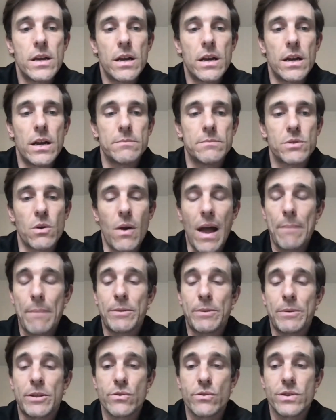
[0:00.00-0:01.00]
So happy
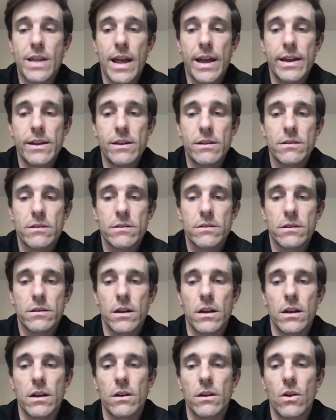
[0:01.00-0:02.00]
Tuesday.
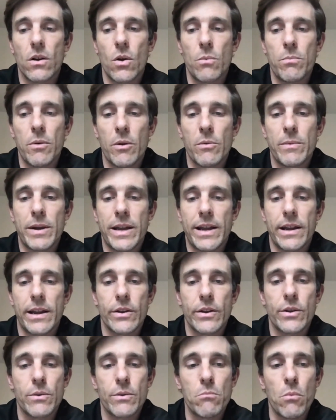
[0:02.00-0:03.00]
Hope everybody got
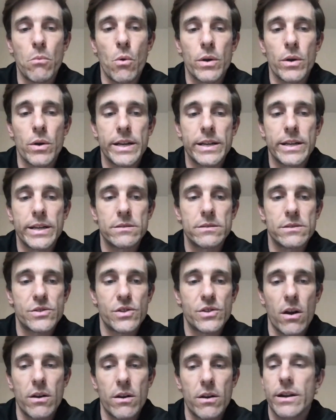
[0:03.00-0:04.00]
a good morning
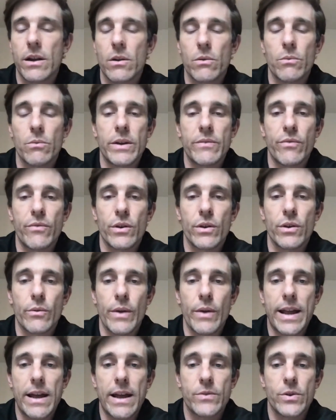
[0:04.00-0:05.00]
start. Now we're ready for a
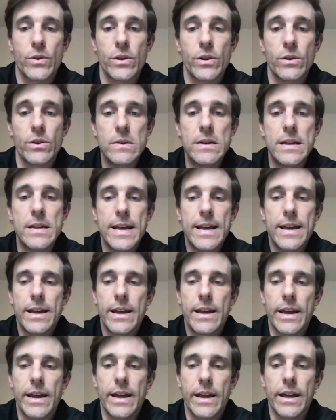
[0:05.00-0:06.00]
great afternoon,
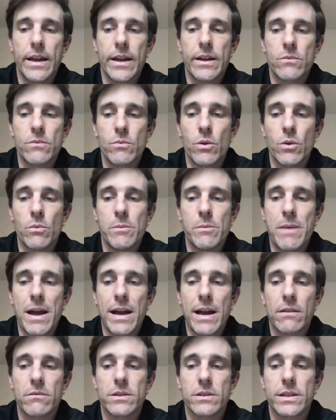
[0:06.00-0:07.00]
and we'll be
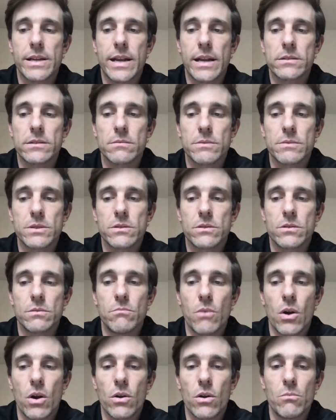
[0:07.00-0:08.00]
back with the announcements
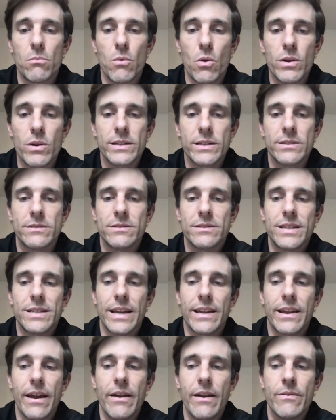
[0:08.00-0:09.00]
tomorrow morning.
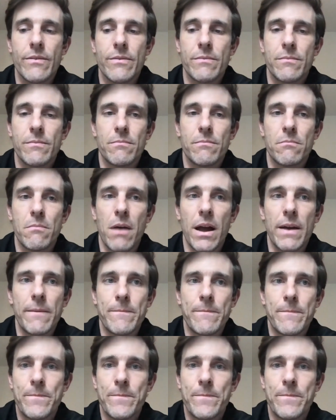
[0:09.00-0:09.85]
Take care. Bye.